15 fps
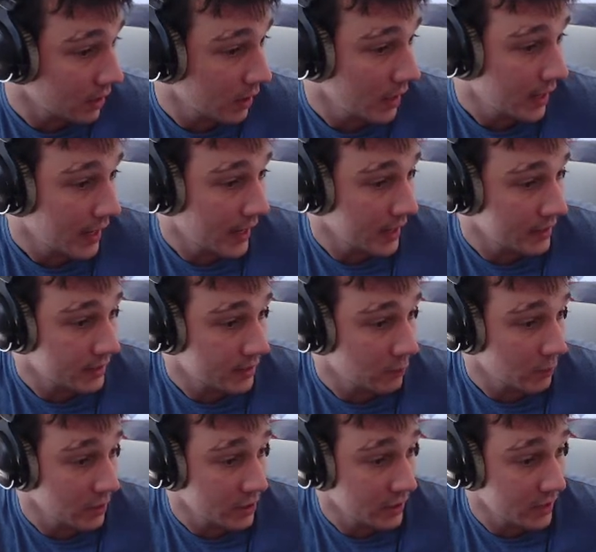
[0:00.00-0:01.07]
It's the wish
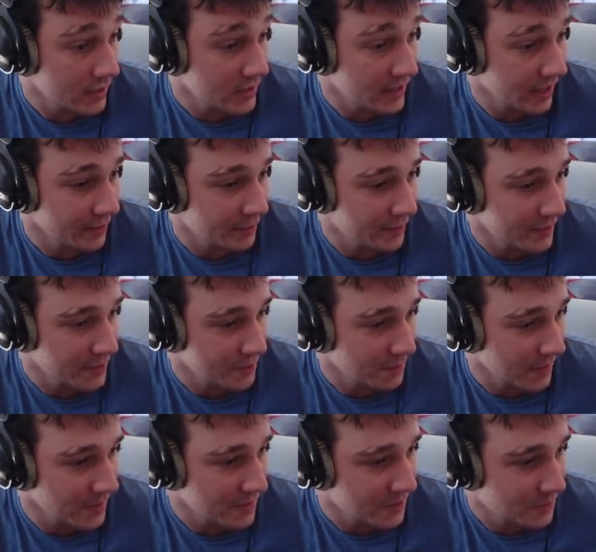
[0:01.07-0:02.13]
list. I finished my
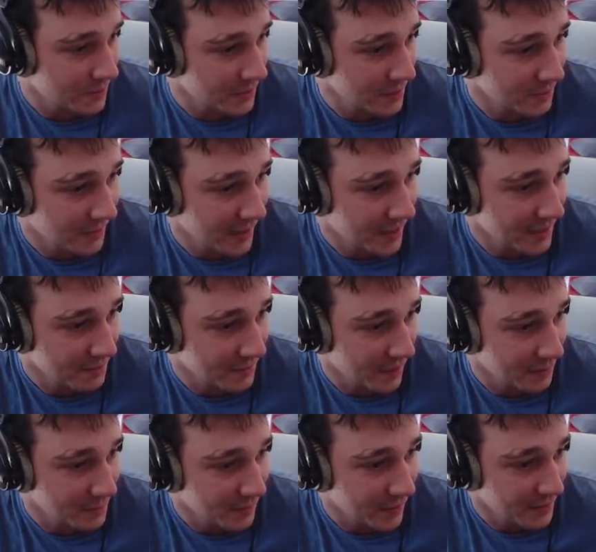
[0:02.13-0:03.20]
stream, I hit my
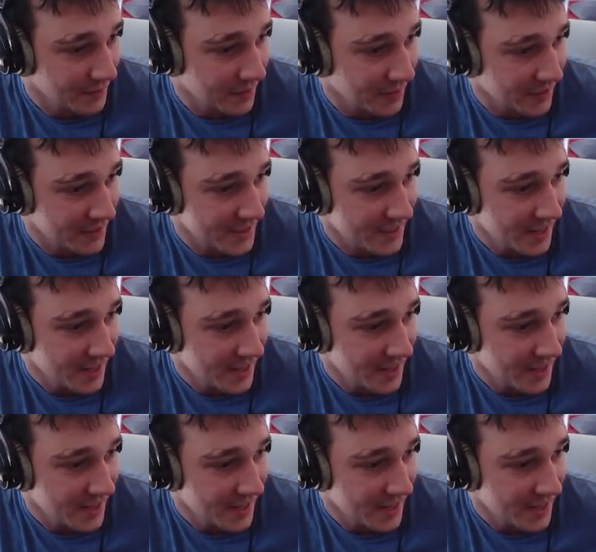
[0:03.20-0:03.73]
5 hearts.